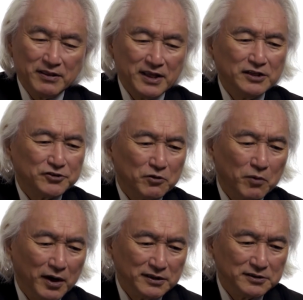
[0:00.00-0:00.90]
These are the
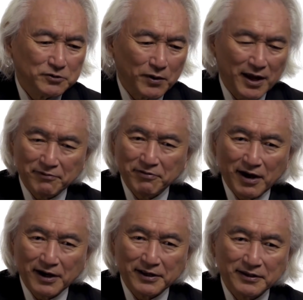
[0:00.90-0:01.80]
ones who have
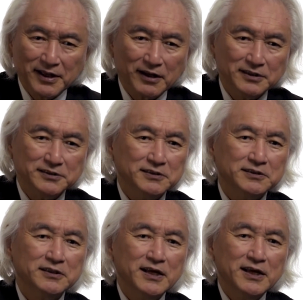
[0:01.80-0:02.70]
high
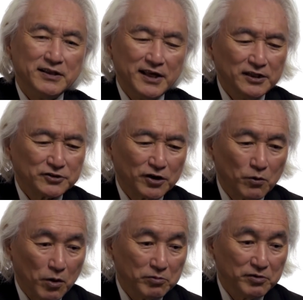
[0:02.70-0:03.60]
intelligence. These are,
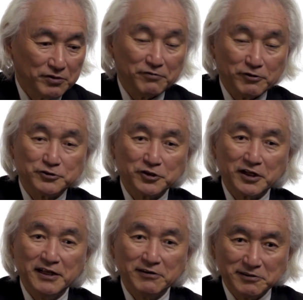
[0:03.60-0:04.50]
quote, the future
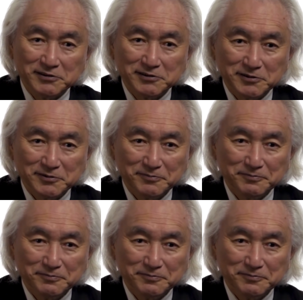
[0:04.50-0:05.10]
leaders.